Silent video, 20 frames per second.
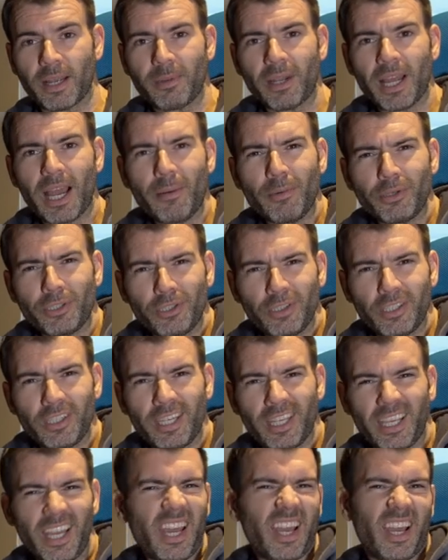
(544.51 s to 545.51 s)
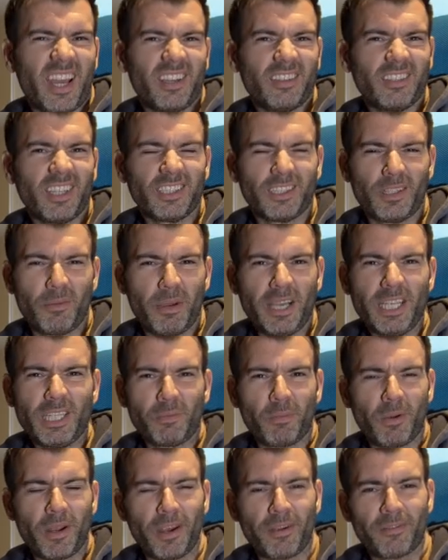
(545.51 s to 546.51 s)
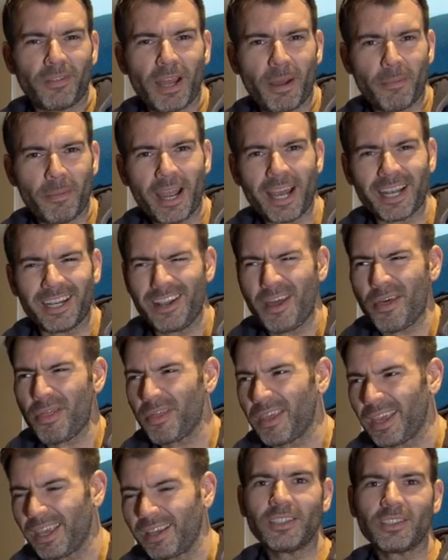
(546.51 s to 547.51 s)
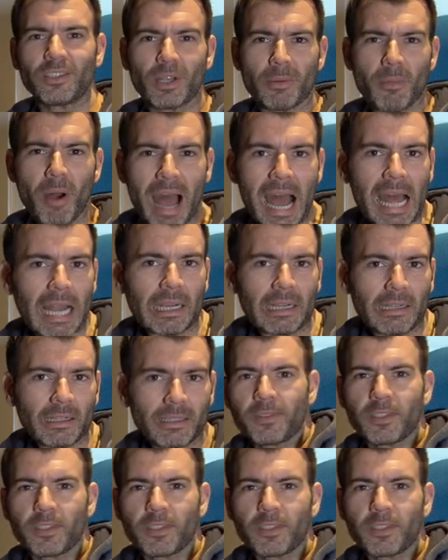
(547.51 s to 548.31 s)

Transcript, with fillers: I mean, how much are you going to get as the bass player of that band? Nothing. So come on.